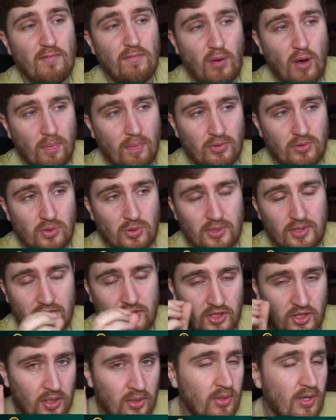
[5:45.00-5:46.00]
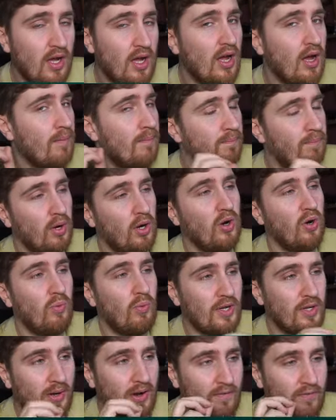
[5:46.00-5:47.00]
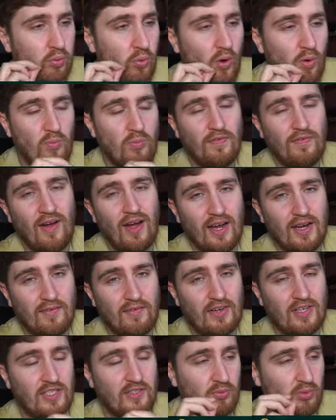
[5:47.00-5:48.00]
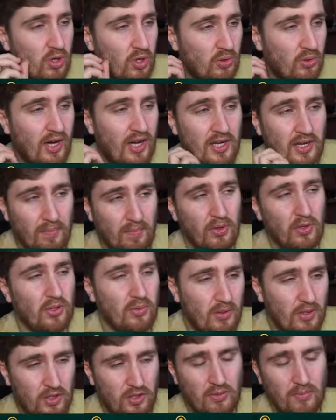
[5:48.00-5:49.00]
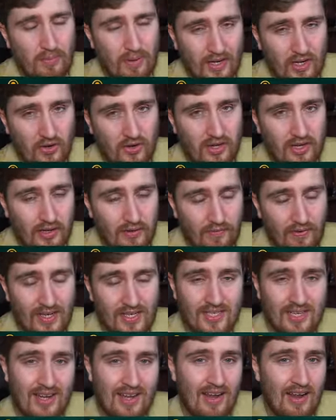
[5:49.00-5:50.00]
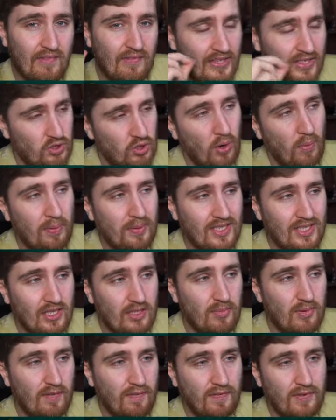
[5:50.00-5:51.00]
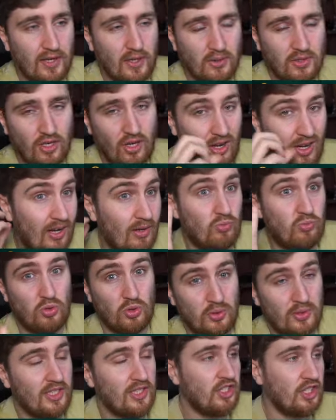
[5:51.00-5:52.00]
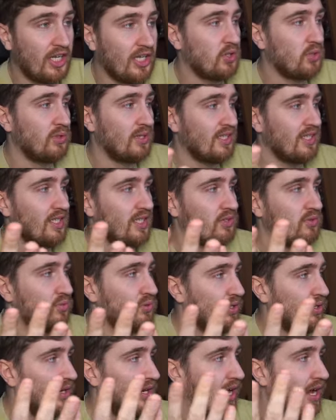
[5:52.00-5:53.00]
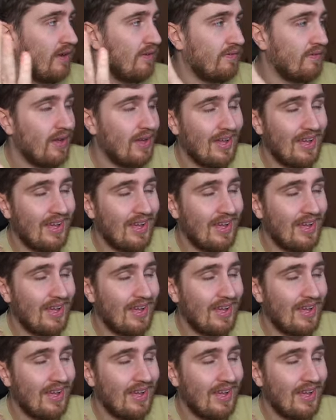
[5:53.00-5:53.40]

Pop and Rooney do. But when you have one with high defensive work rate and you put them on comeback on defense, they drop into the midfield a lot like Rooney genuinely did in real life.